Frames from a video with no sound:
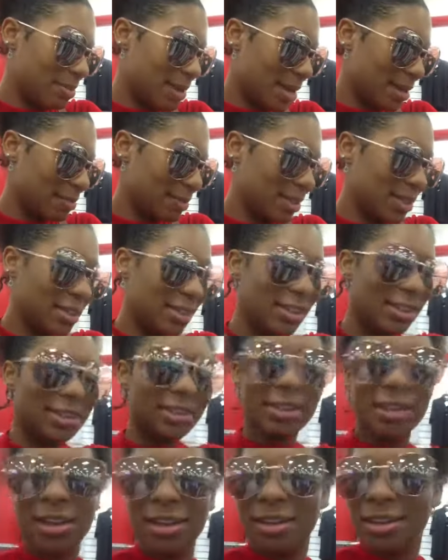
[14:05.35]
the back of my
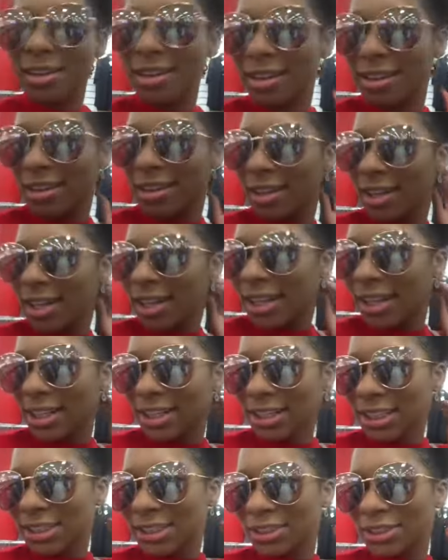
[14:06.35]
head.
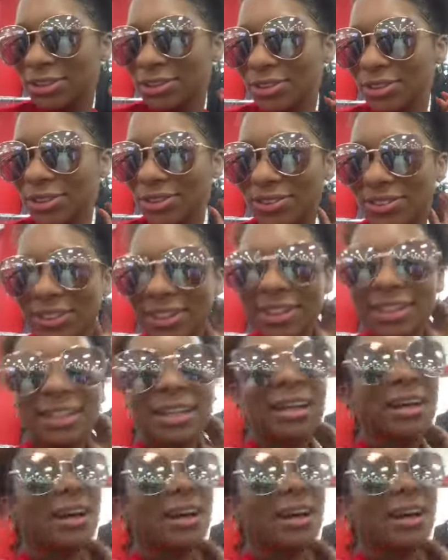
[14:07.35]
And these two, Lord.